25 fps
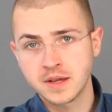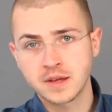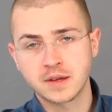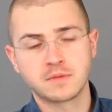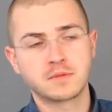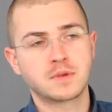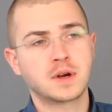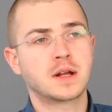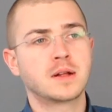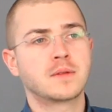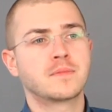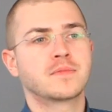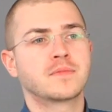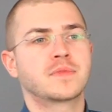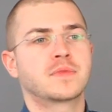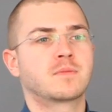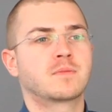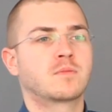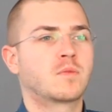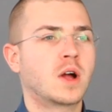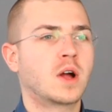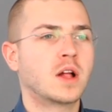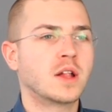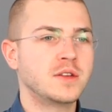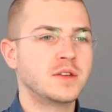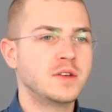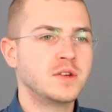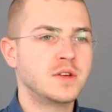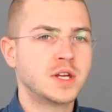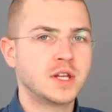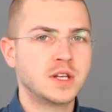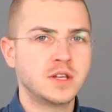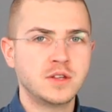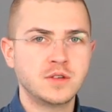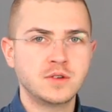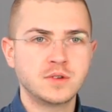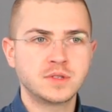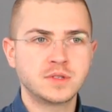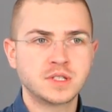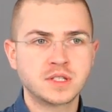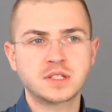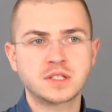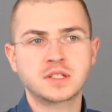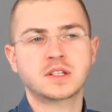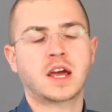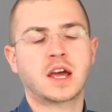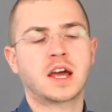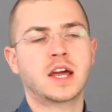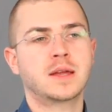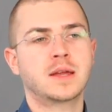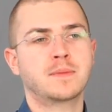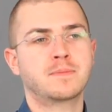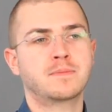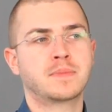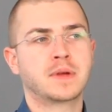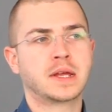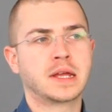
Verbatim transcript: Well, while you can use Skype